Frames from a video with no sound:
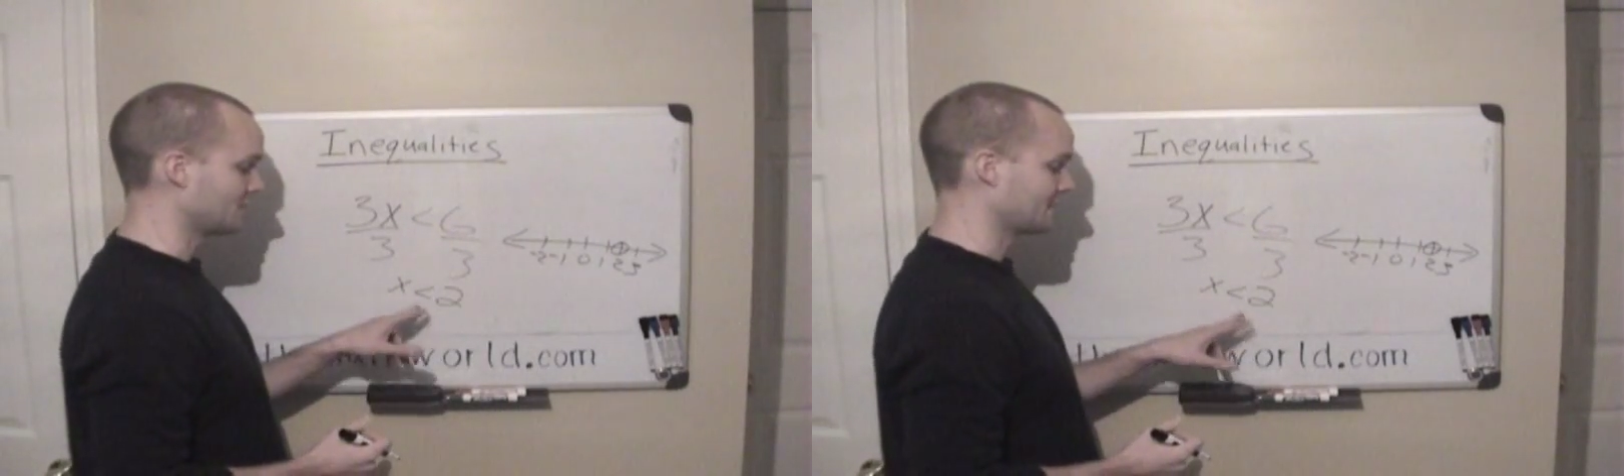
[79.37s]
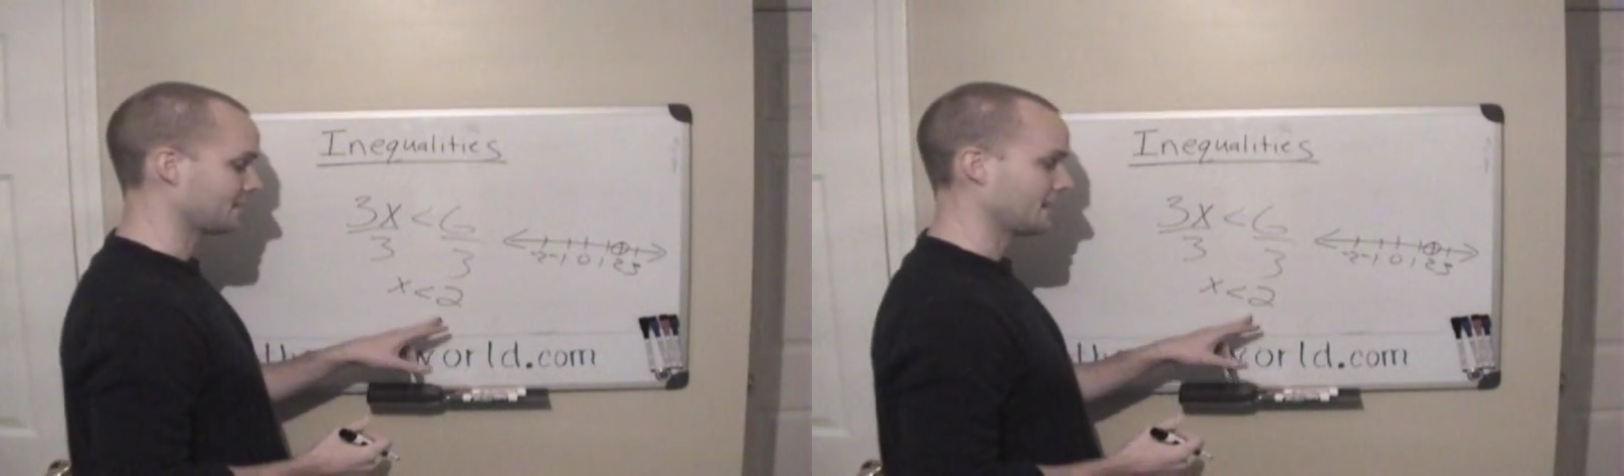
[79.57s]

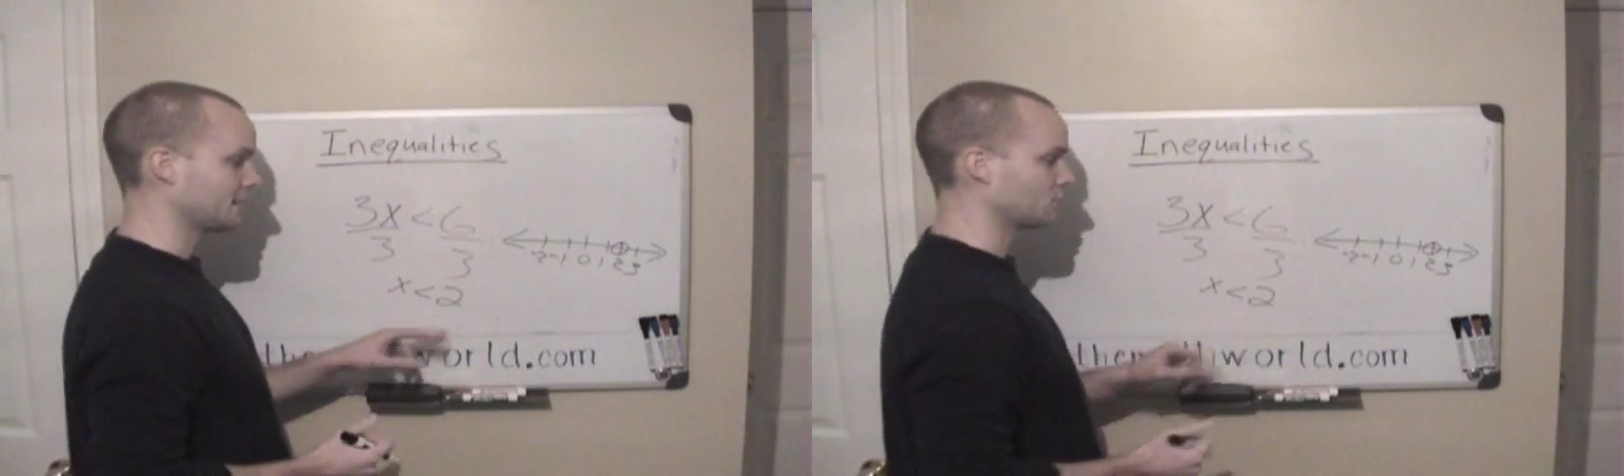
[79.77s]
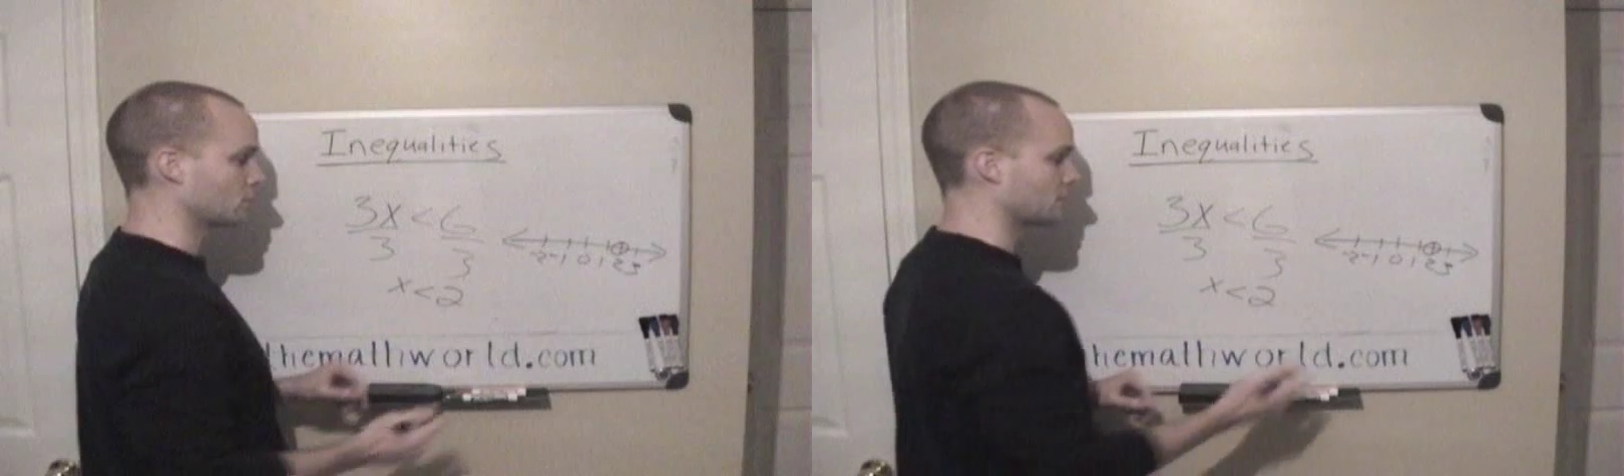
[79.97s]
but it's
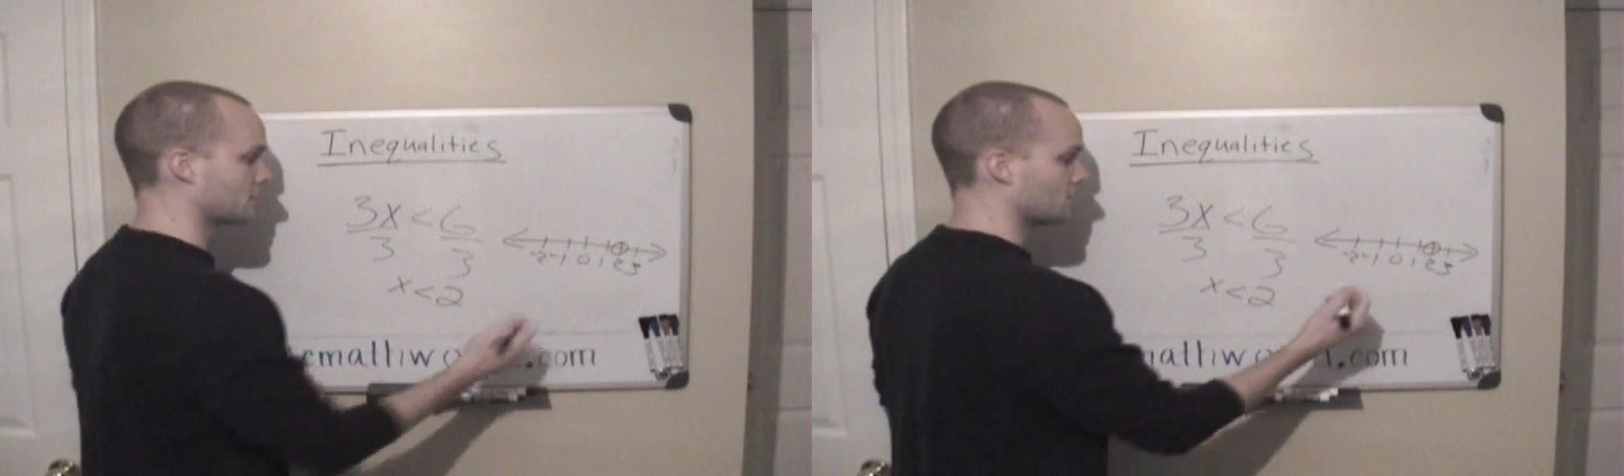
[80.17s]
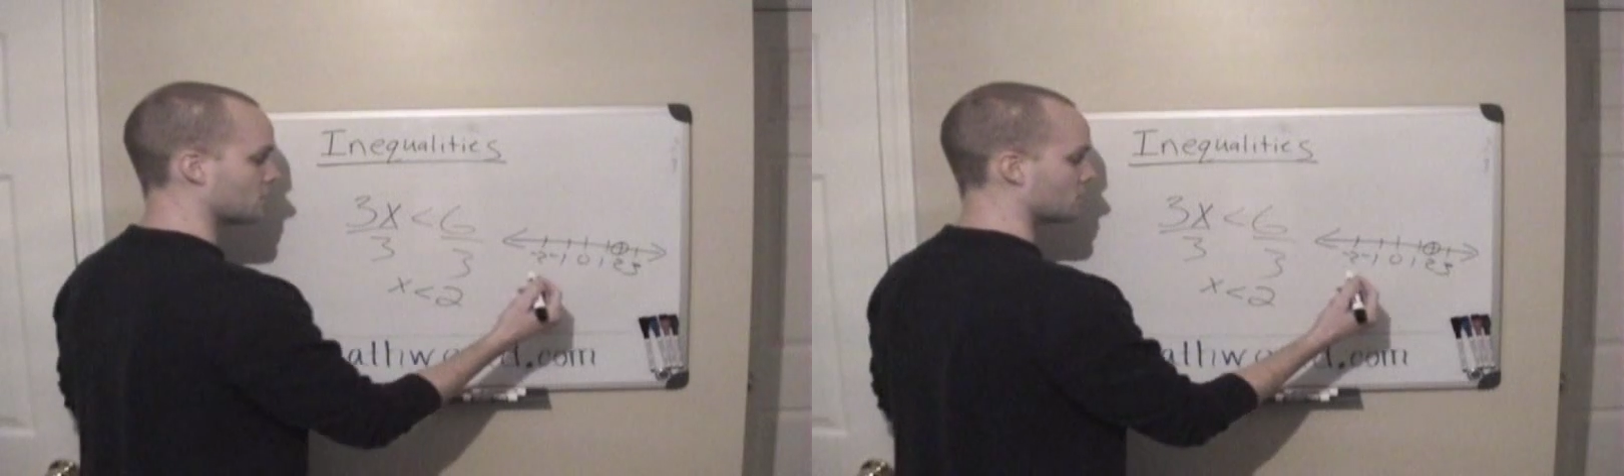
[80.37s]
not equal
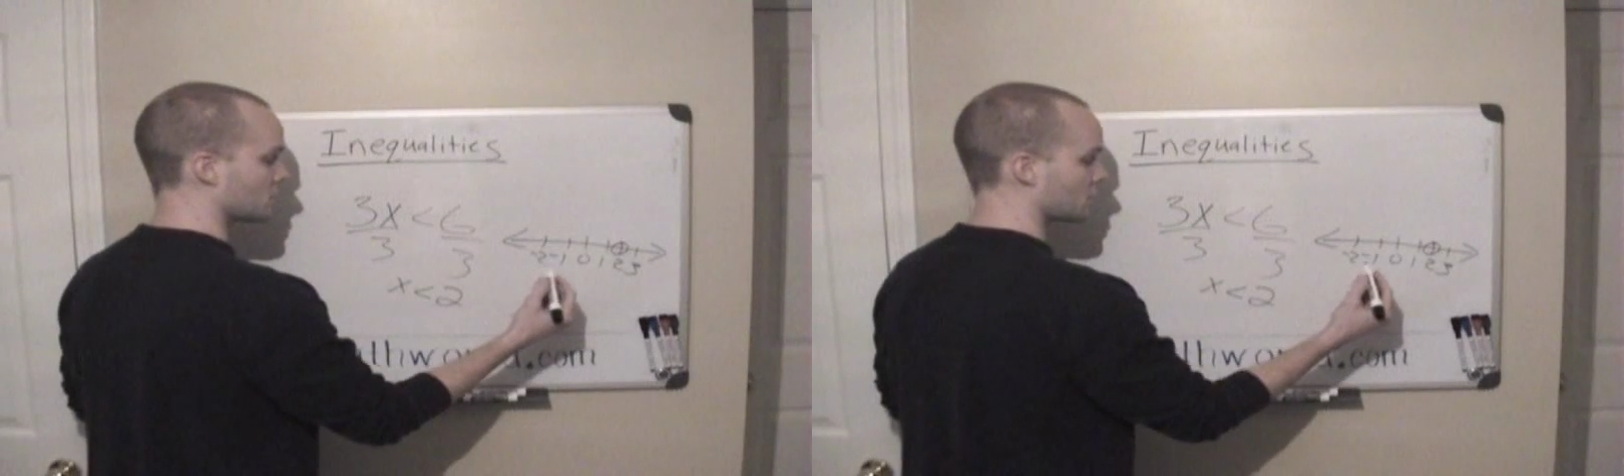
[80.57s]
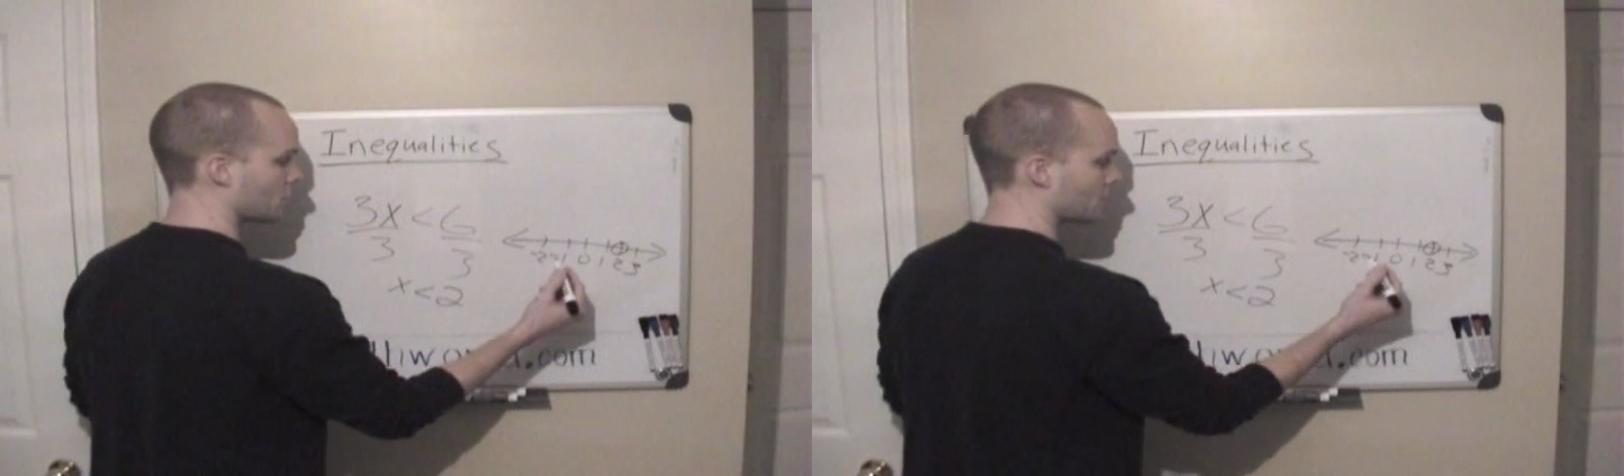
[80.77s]
to two.
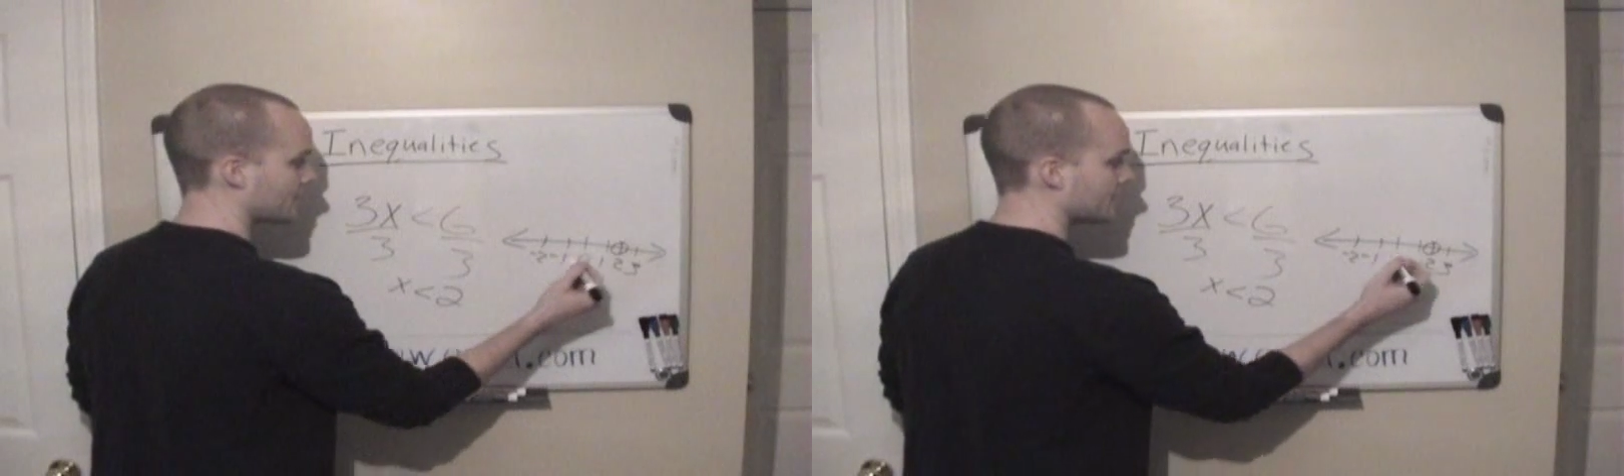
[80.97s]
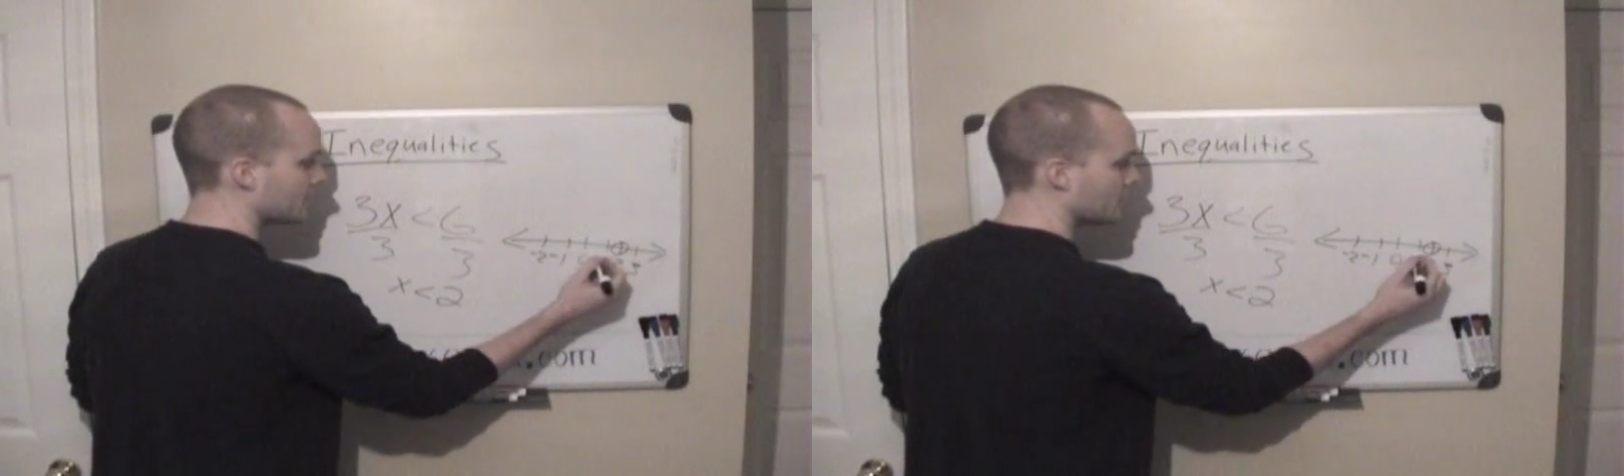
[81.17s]
So what
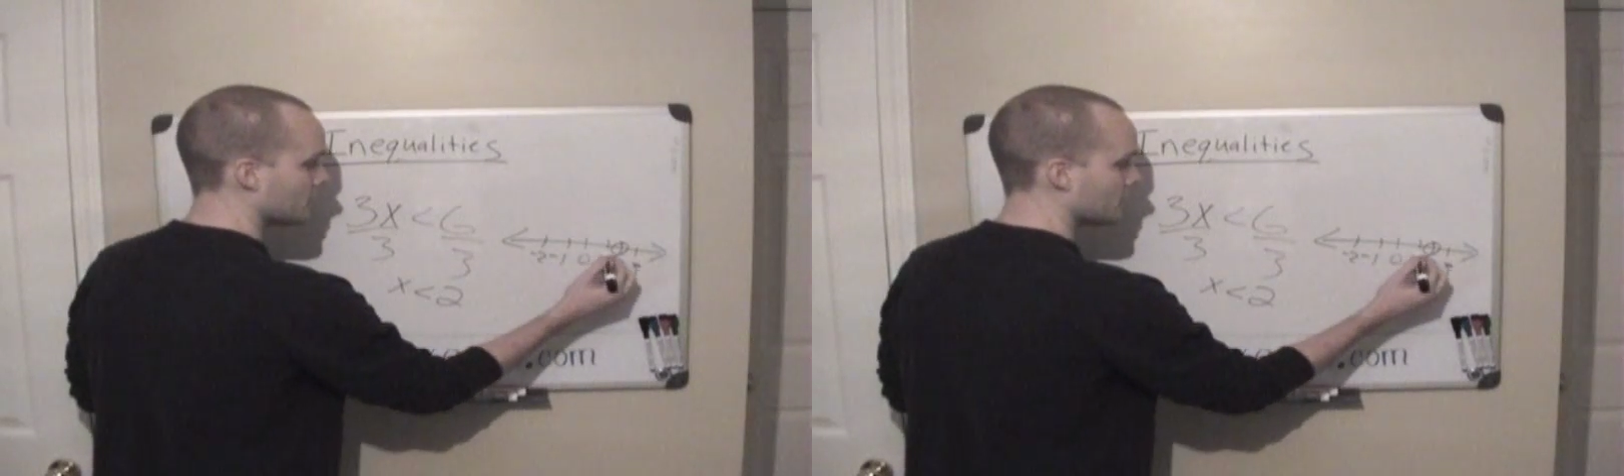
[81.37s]
we're going to